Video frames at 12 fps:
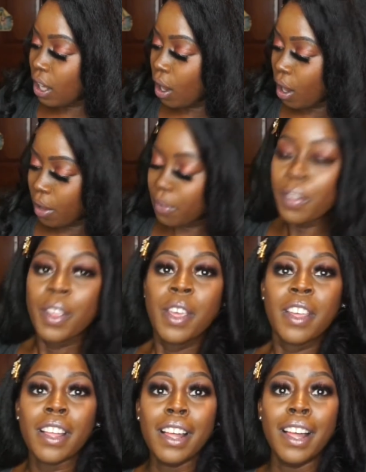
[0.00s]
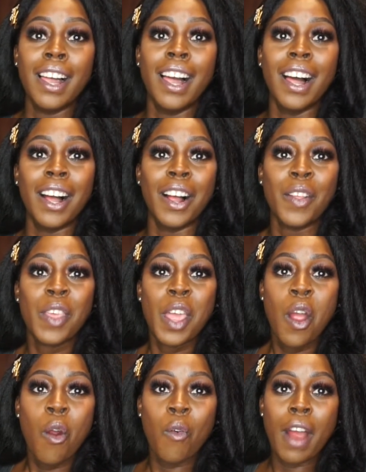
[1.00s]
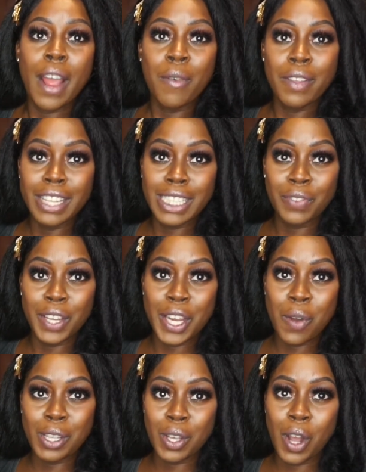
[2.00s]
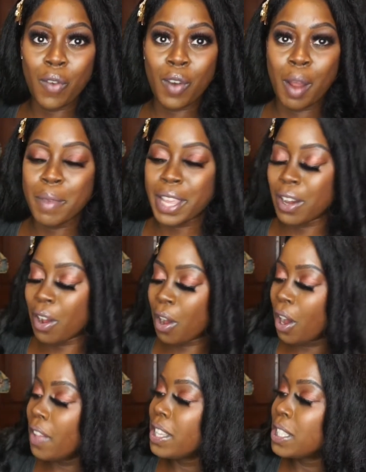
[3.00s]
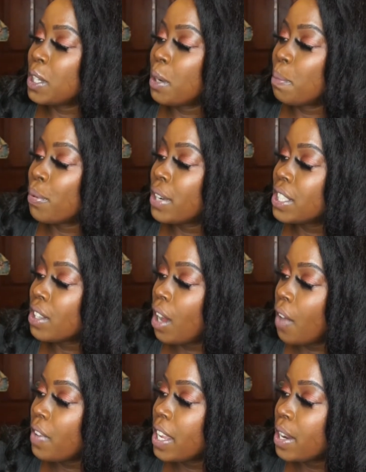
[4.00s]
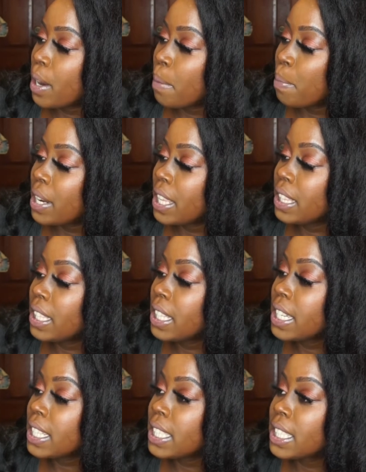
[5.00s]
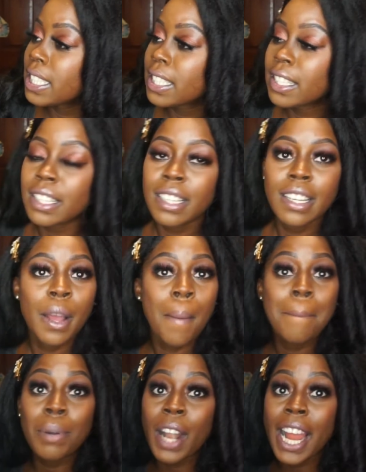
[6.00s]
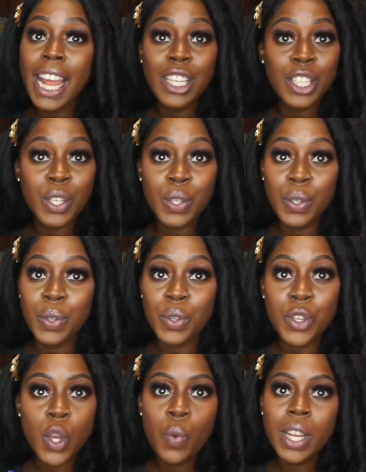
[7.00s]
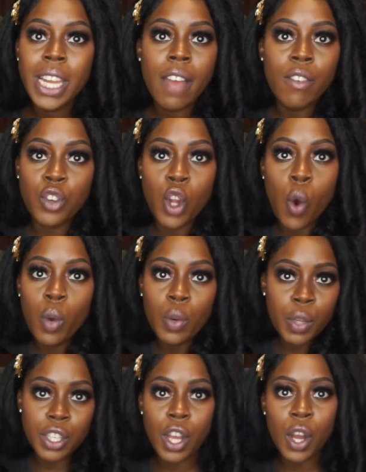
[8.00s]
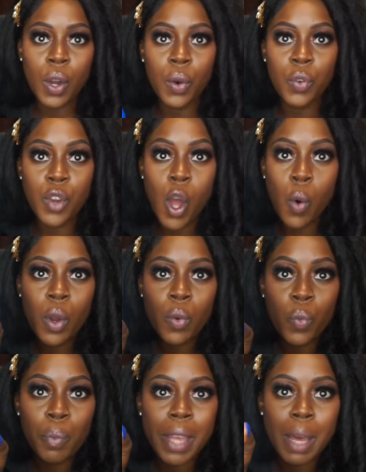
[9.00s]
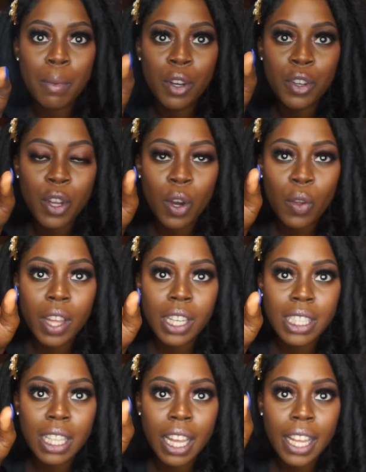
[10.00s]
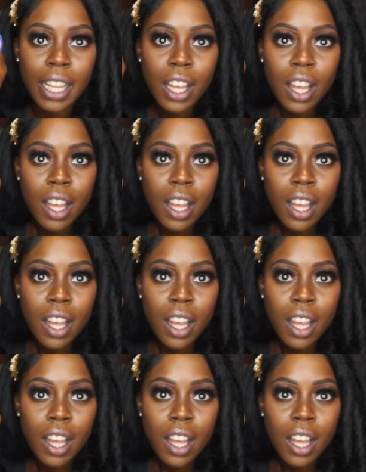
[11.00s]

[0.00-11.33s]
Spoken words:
off. Right when this video is over, I'm gonna get all these little prints off of here, but it looks brand new. You wouldn't have, no one would know. No one would be able to know that it's like